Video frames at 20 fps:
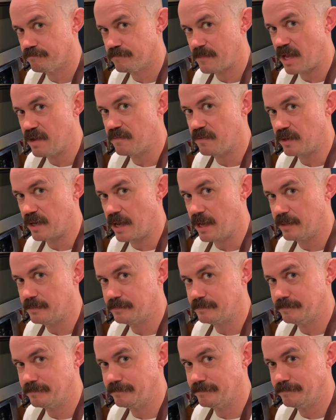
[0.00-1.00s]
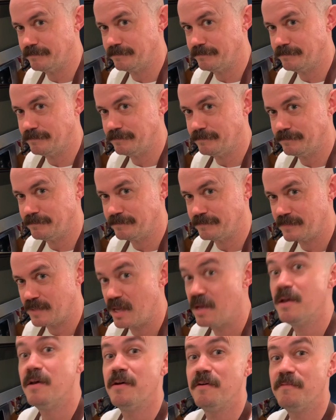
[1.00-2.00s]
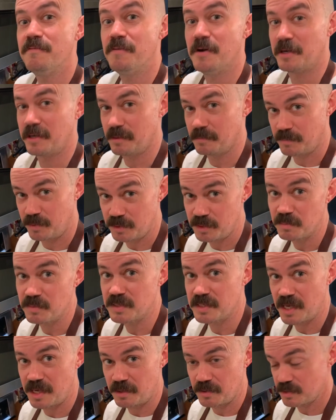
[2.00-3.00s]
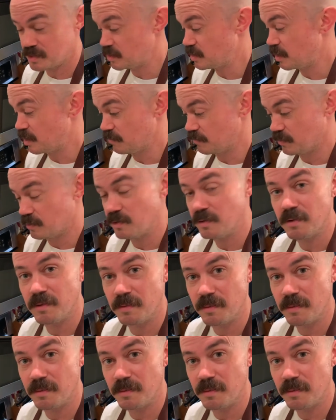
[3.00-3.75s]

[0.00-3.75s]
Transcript: I forgot. Fuck it. Put the potatoes in the oven.